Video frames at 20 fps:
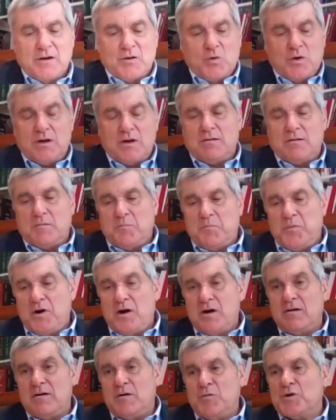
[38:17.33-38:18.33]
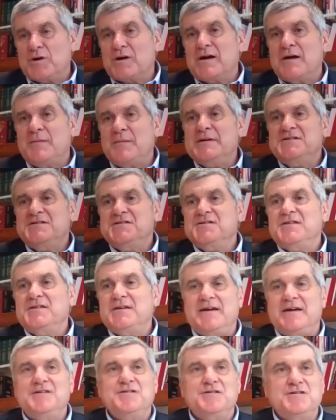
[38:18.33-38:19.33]
Well, Paul, we're coming to
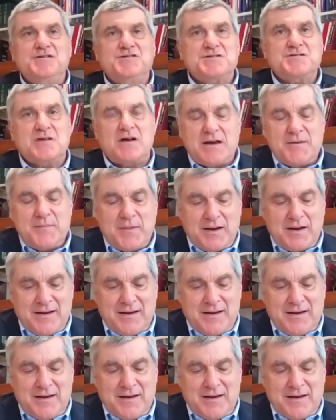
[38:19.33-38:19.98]
the end of this time.